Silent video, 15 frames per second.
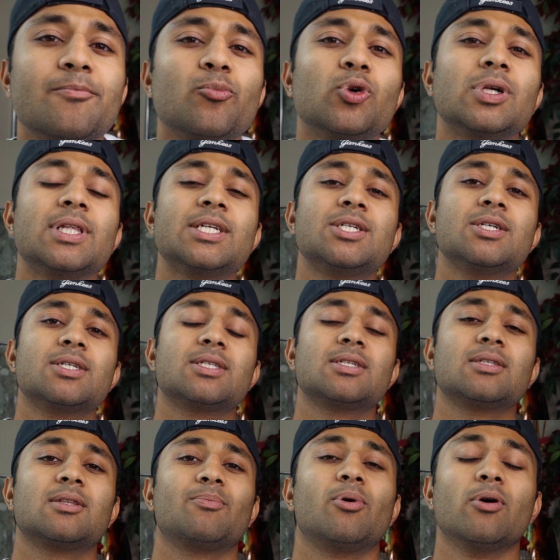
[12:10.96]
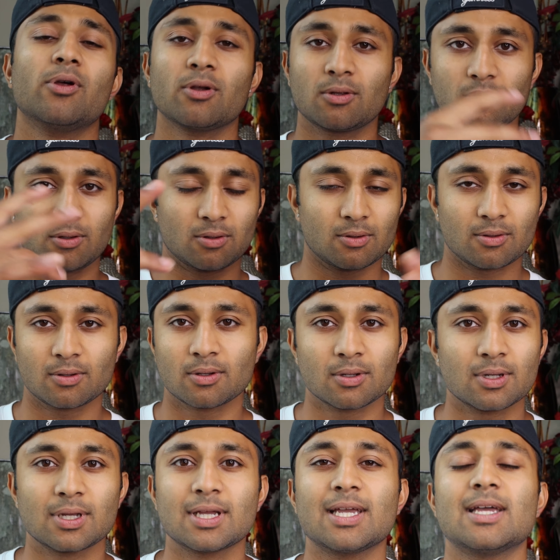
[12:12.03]
really just the political
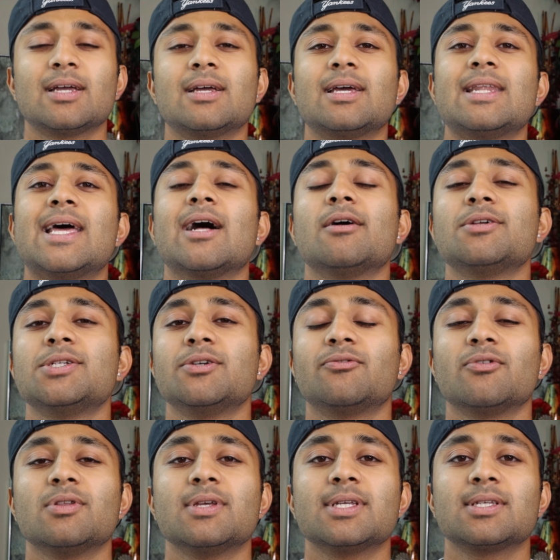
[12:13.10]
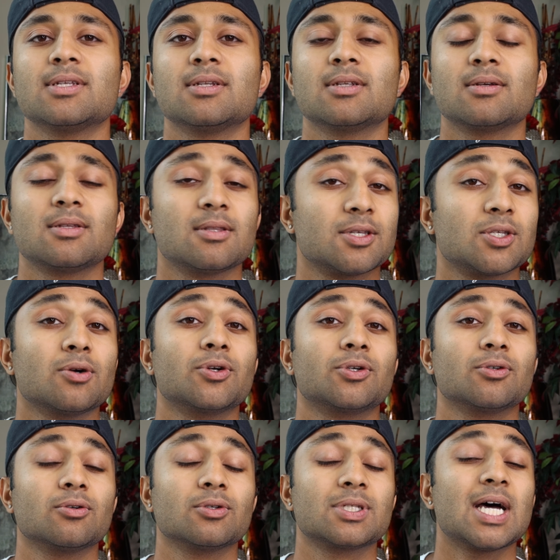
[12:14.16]
analogy for this and the
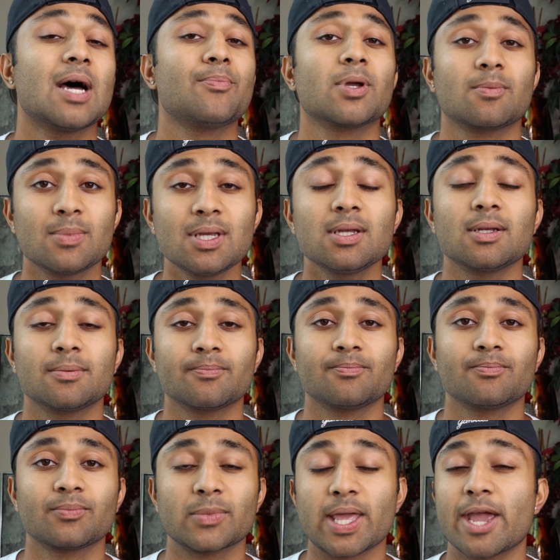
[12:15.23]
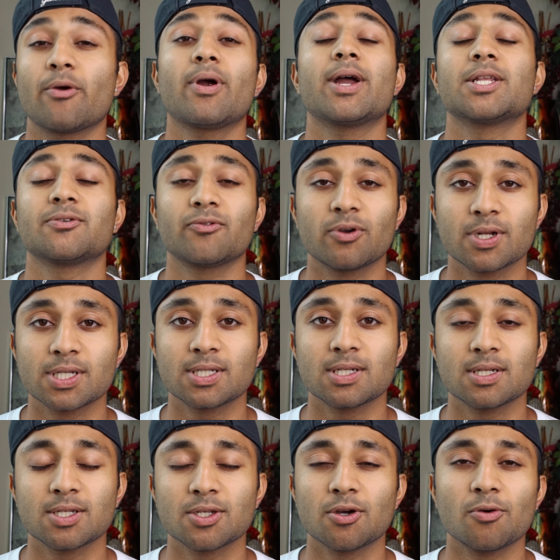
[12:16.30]
social topic being gay rights, for
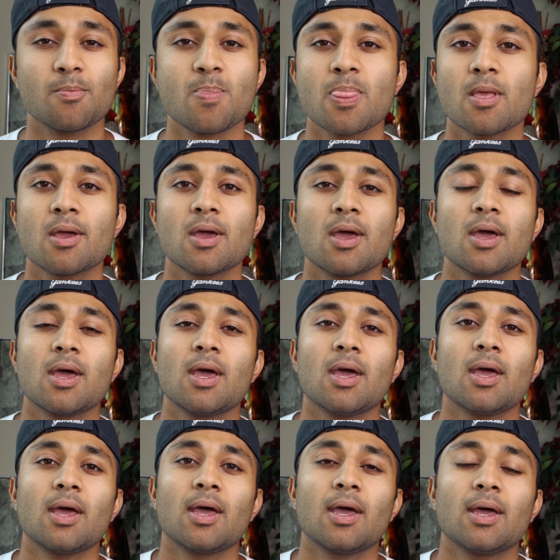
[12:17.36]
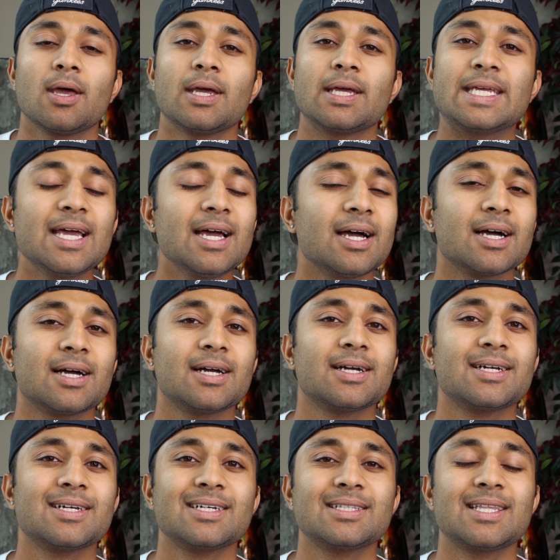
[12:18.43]
instance. So yeah,
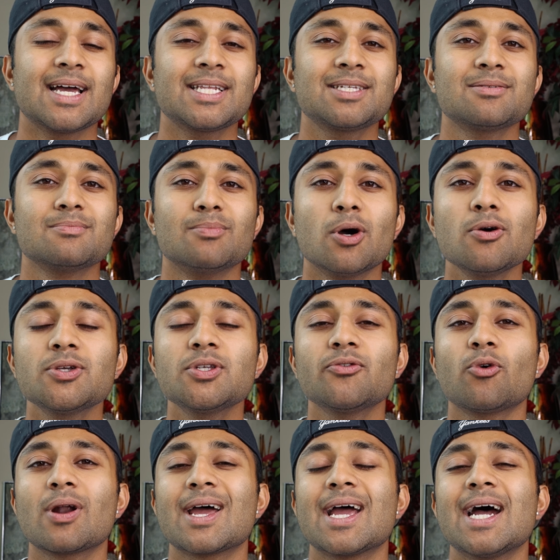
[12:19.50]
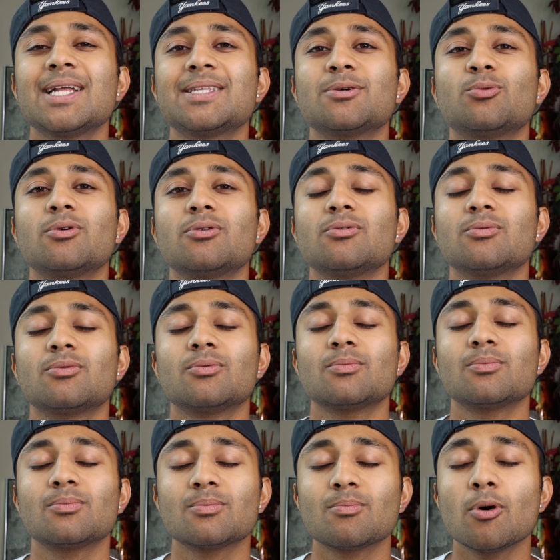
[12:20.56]
that's most of what I
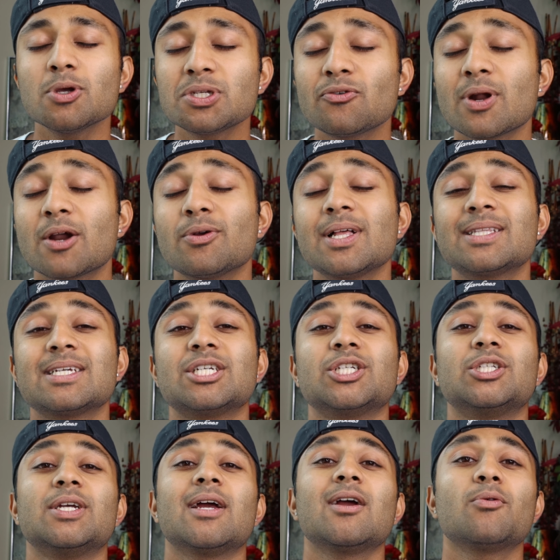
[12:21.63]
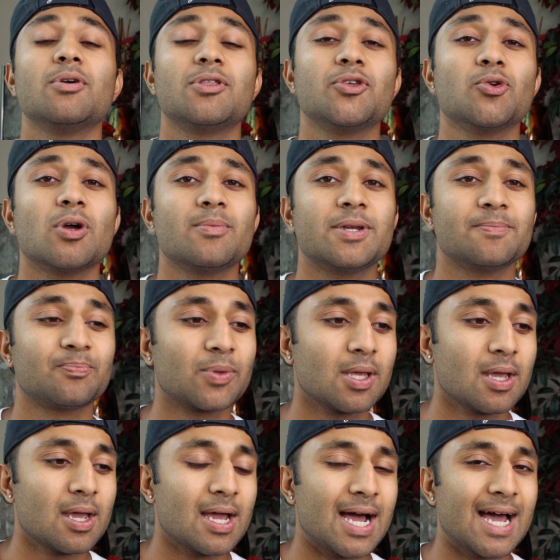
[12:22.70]
really had to share with you. I mean,
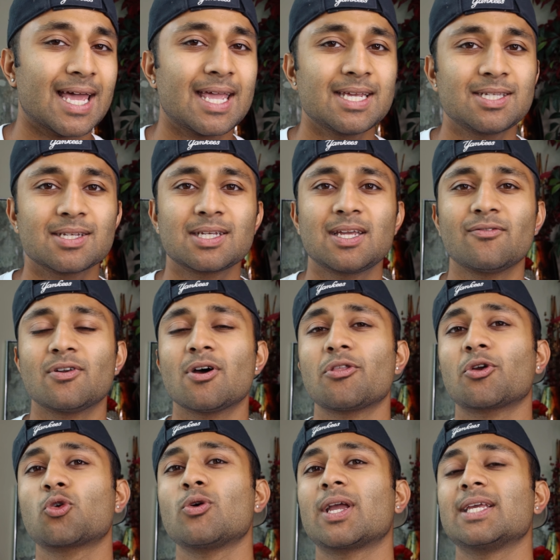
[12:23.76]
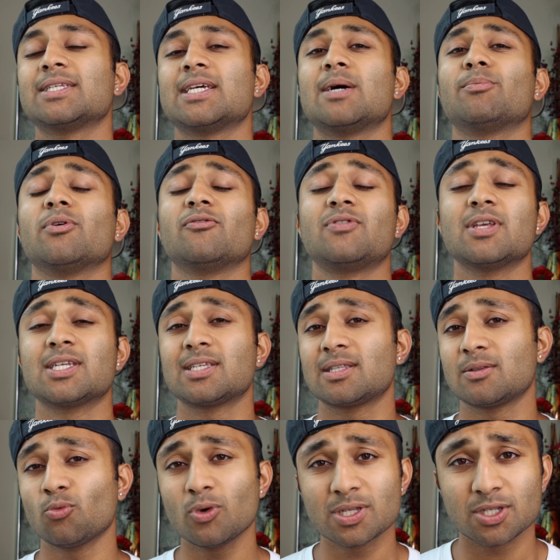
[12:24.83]
I guess to give another quick example, if this
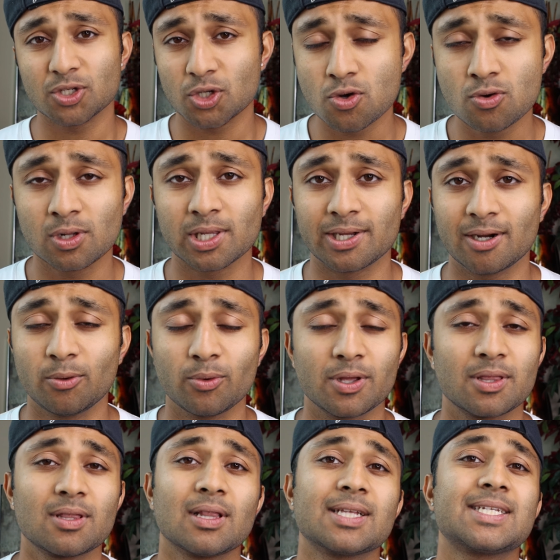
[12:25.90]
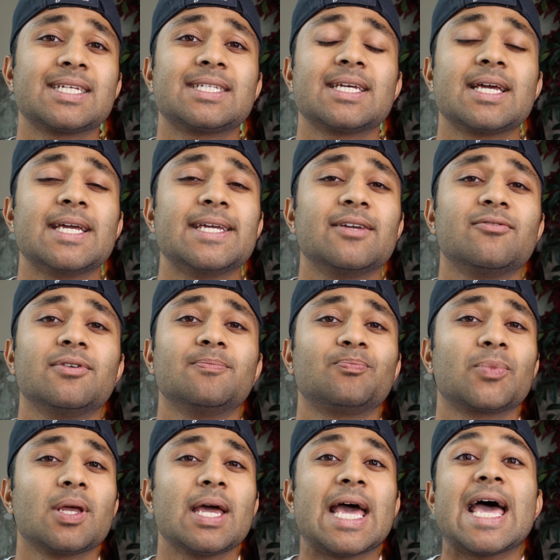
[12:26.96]
wasn't too clear, with, let's just say,
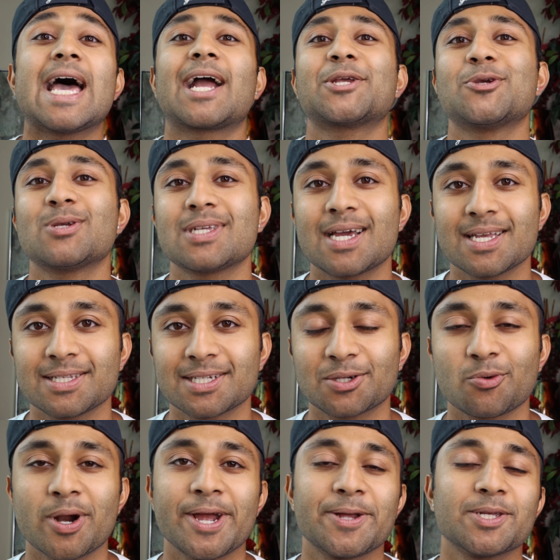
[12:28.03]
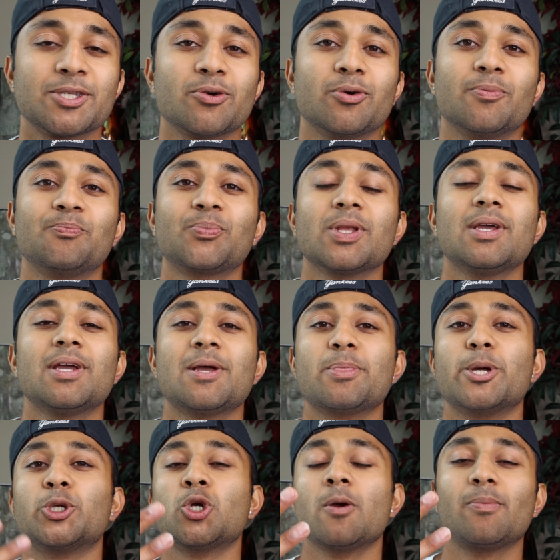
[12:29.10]
even exercising, right? So
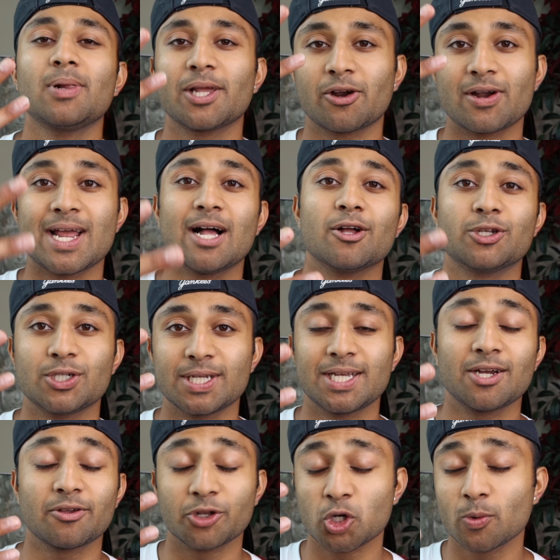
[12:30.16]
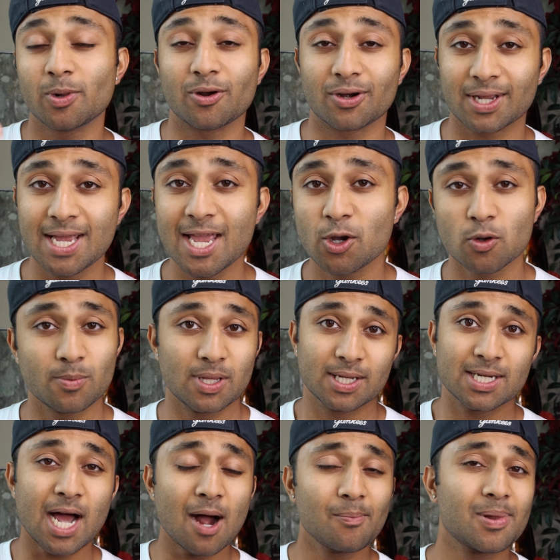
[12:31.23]
the triple layer analogy here, the triple layer cake would be the
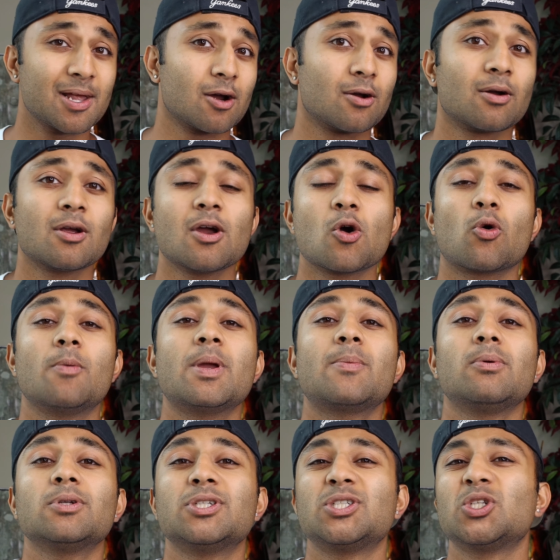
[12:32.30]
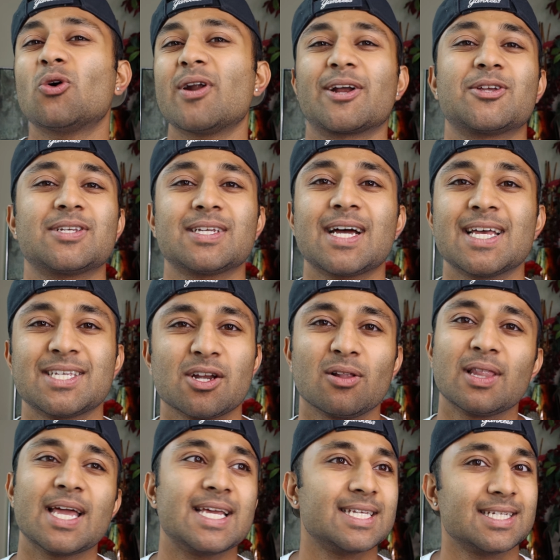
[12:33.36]
top layer where people just don't exercise, they're
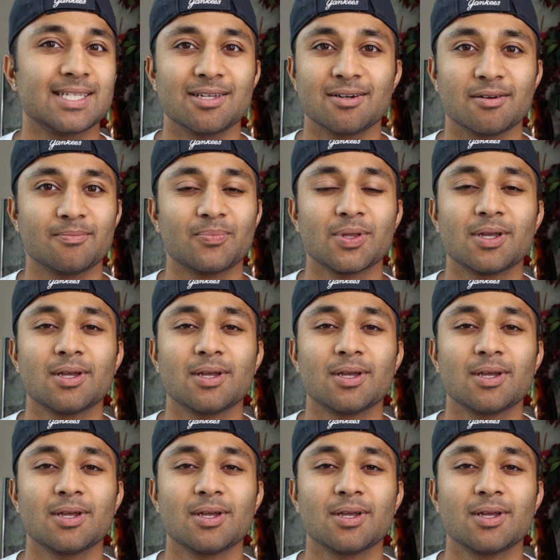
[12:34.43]
lazy, they're